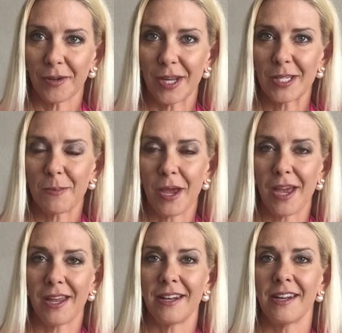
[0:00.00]
I
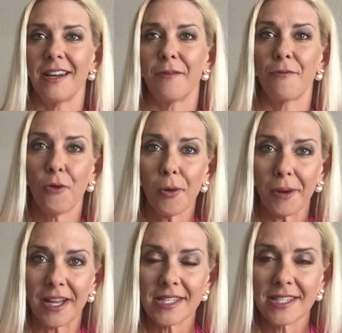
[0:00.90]
spent 4
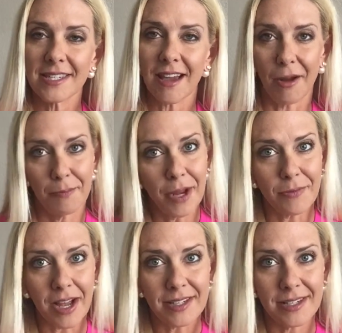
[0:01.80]
months on bed
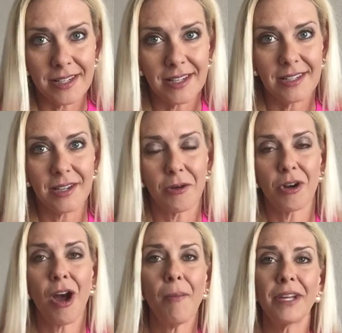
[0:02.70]
rest. So
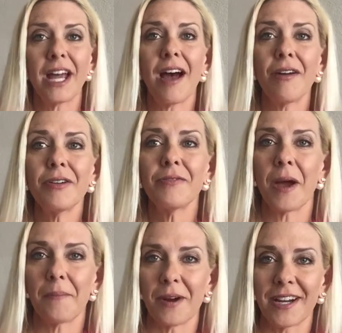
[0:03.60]
coming out of
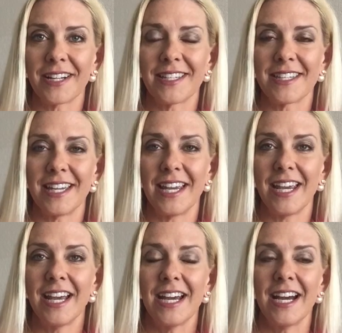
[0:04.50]
that
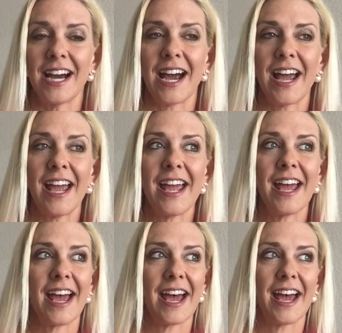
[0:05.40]
pregnancy, I
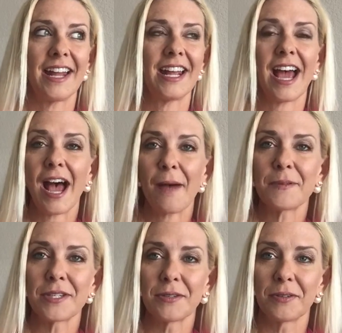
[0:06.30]
had
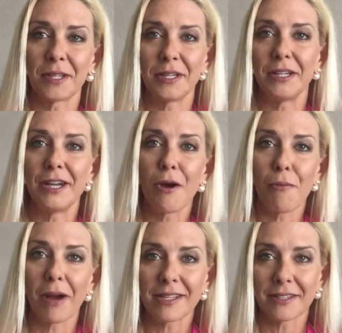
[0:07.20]
absolutely no
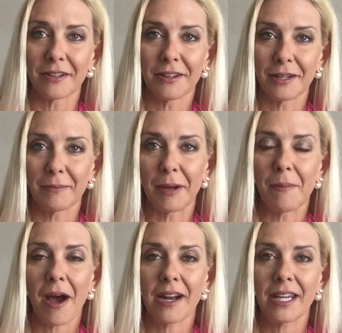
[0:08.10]
muscle in my
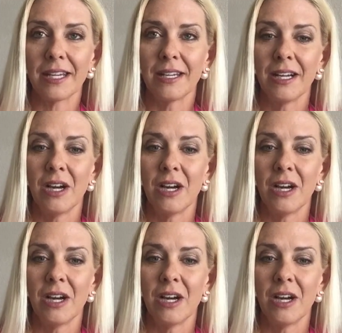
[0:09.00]
body.